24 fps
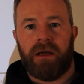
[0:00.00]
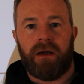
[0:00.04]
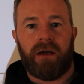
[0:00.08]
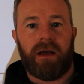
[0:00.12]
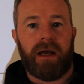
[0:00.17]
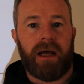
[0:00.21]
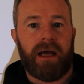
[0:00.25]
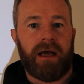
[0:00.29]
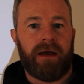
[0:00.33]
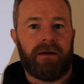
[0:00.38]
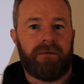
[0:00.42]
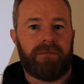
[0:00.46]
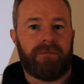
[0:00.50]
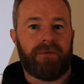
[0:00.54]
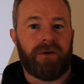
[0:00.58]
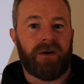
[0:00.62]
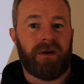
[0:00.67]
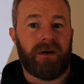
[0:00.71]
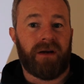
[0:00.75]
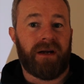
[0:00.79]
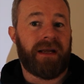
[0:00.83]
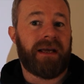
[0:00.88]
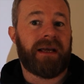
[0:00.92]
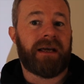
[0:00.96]

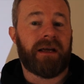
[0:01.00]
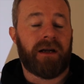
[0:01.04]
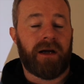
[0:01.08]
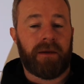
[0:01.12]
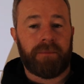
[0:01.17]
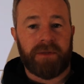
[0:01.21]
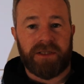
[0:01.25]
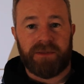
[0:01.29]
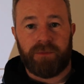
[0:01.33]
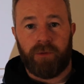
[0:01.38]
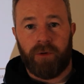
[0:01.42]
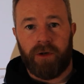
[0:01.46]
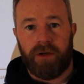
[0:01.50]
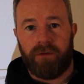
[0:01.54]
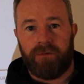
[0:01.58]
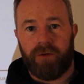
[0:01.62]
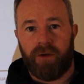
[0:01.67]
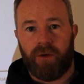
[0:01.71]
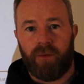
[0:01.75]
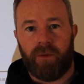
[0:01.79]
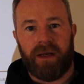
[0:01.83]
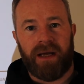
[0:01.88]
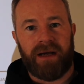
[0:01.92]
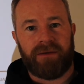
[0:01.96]
For an economics point of
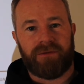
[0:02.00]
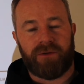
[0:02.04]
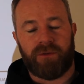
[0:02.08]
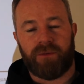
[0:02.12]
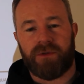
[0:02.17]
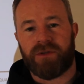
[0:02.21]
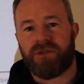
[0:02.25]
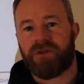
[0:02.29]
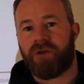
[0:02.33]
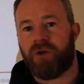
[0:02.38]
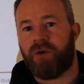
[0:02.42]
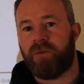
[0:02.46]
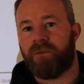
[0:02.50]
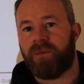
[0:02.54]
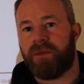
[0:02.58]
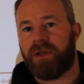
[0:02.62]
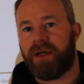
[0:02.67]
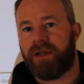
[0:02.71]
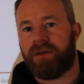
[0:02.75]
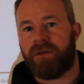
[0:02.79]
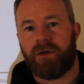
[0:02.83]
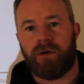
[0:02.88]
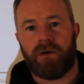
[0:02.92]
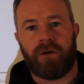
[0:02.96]
view, we have to assume
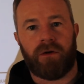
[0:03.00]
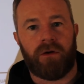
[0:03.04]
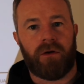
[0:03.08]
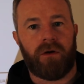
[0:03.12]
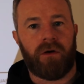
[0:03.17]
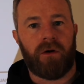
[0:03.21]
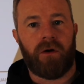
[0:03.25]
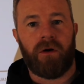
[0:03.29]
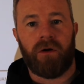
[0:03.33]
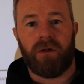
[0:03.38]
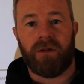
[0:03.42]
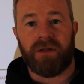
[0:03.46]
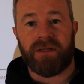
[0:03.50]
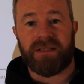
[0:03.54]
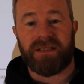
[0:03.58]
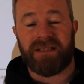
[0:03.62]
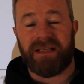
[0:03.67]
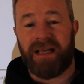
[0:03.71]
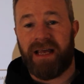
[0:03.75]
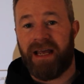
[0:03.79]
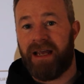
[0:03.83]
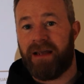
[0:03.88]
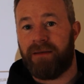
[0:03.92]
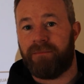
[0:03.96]
that they're all the
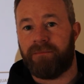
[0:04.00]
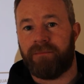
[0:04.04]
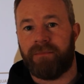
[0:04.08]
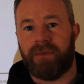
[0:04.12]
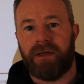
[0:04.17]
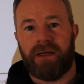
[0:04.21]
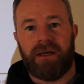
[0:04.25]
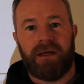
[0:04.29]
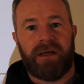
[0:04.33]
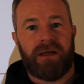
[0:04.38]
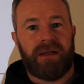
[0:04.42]
same.